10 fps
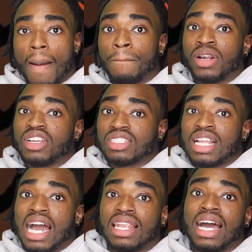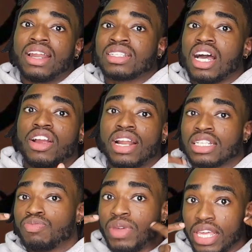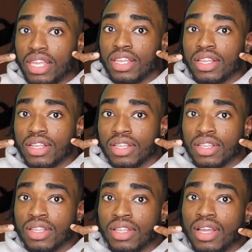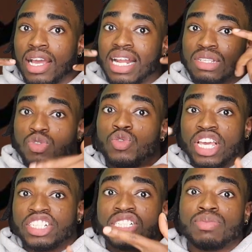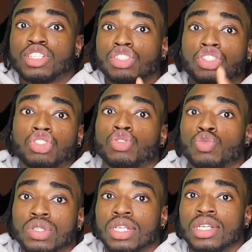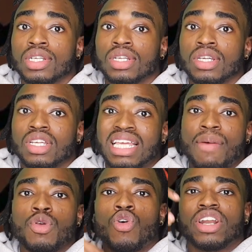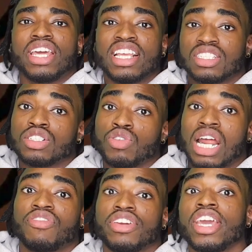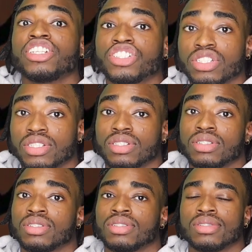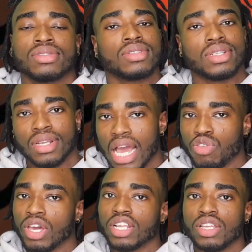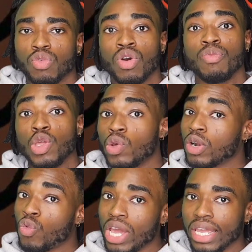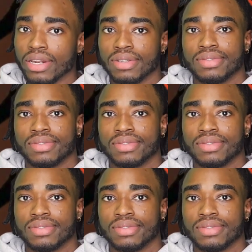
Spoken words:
But there's not a lot of niggas out here that's me. And that's where you get shit misconstrued. Y'all be wanting instant gratification. Nah, with me, you gotta wait.